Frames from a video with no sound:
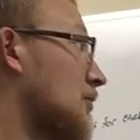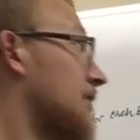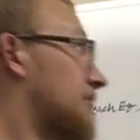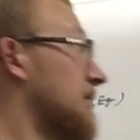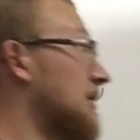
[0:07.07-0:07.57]

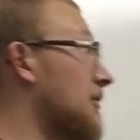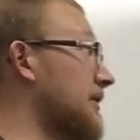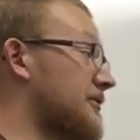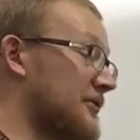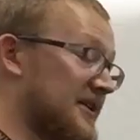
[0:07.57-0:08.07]
we've been
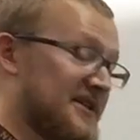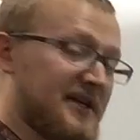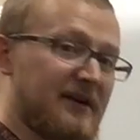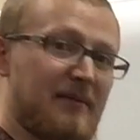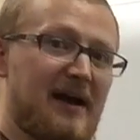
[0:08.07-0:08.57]
going through these
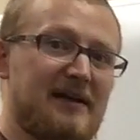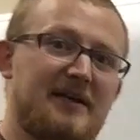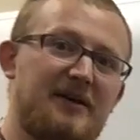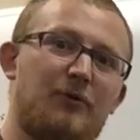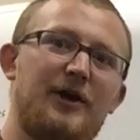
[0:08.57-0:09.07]
kinematic
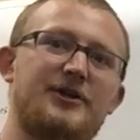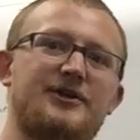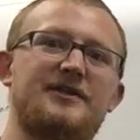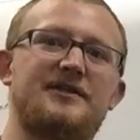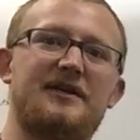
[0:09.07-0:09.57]

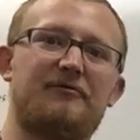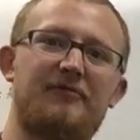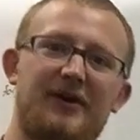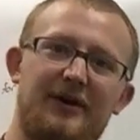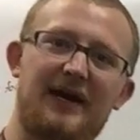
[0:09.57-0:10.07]
equations and
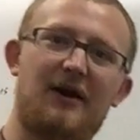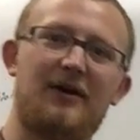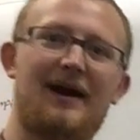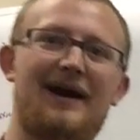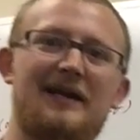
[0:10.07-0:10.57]
figuring out
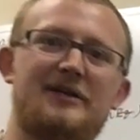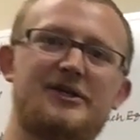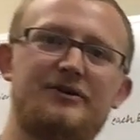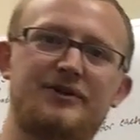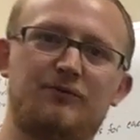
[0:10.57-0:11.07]
how to
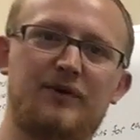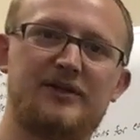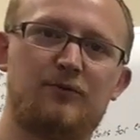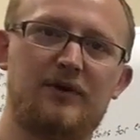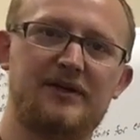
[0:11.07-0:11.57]
choose
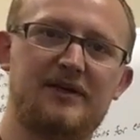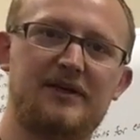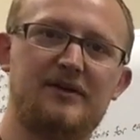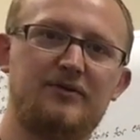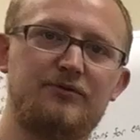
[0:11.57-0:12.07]
which one to
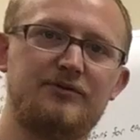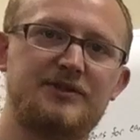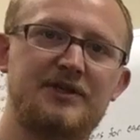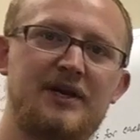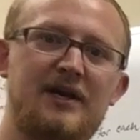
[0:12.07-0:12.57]

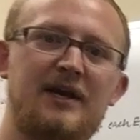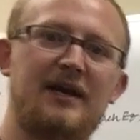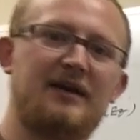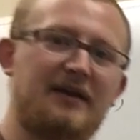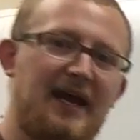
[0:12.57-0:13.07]
use
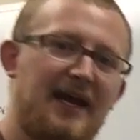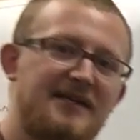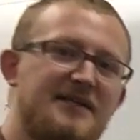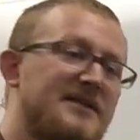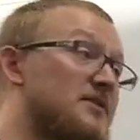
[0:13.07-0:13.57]
in
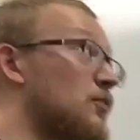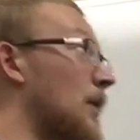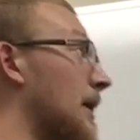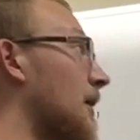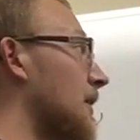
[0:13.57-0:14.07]
cases
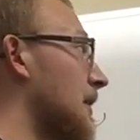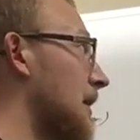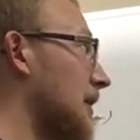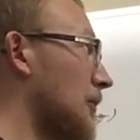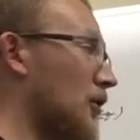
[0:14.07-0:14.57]
where
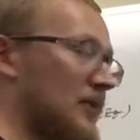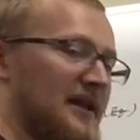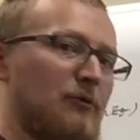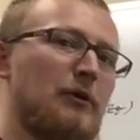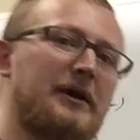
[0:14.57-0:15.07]

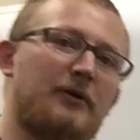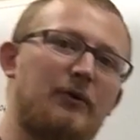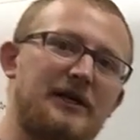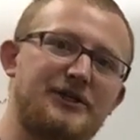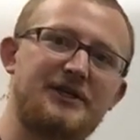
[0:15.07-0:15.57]
only one
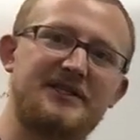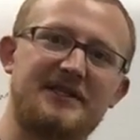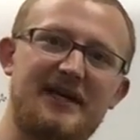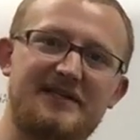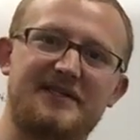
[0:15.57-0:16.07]
equation is
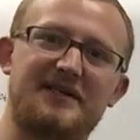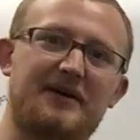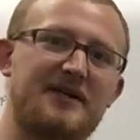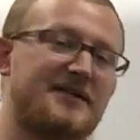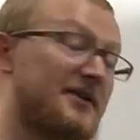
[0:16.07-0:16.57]

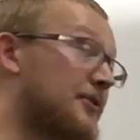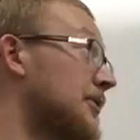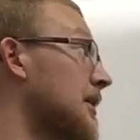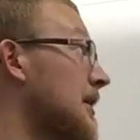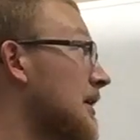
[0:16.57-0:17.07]
necessary. So
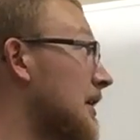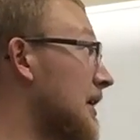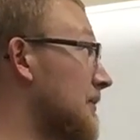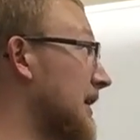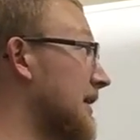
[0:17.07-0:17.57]

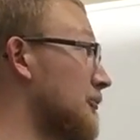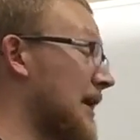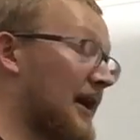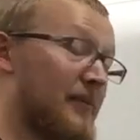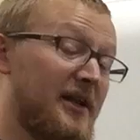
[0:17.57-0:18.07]
I
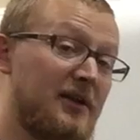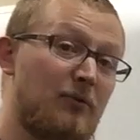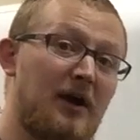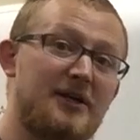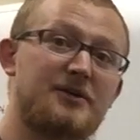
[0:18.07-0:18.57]
recommend you
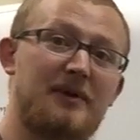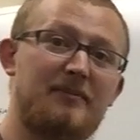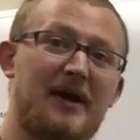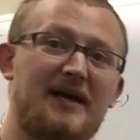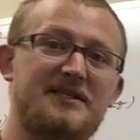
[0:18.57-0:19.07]
watch my
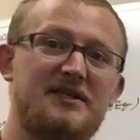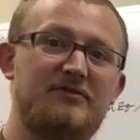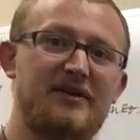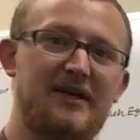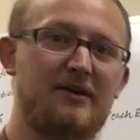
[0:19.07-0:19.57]
past two
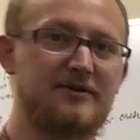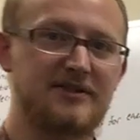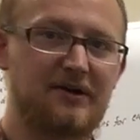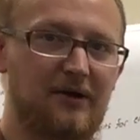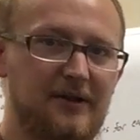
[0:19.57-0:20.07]
videos
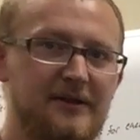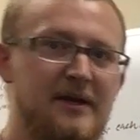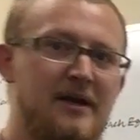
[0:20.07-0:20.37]
called